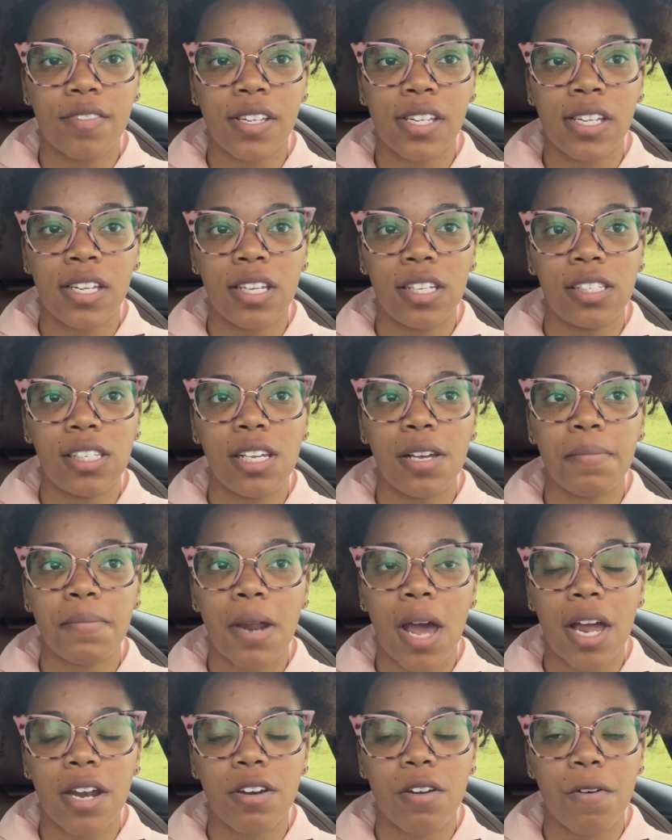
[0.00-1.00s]
is him
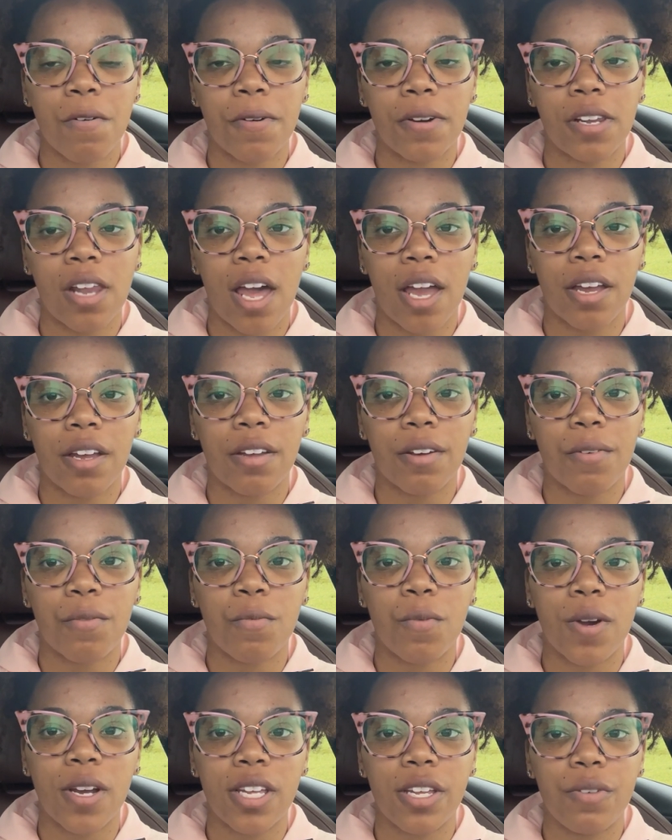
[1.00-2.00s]
not knowing, like,
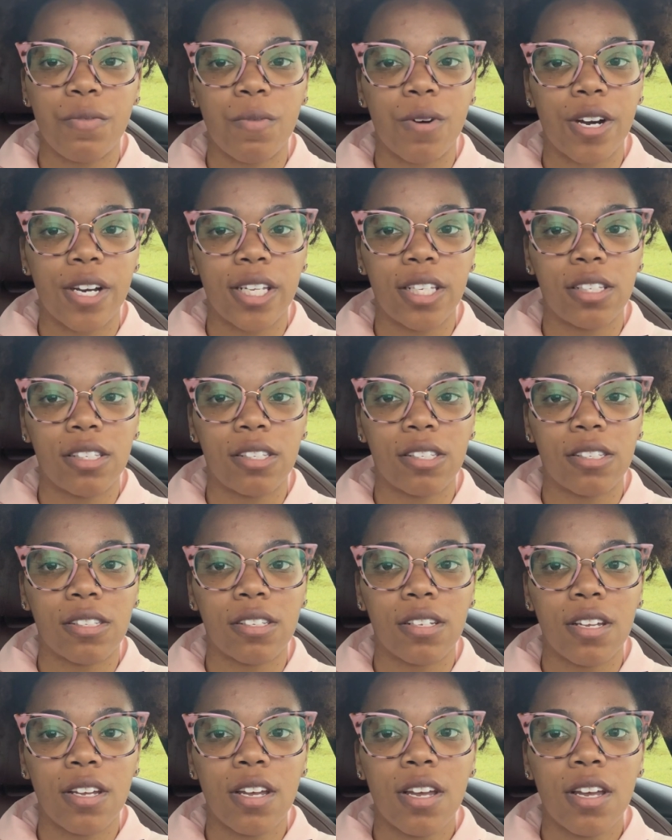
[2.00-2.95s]
what he wants.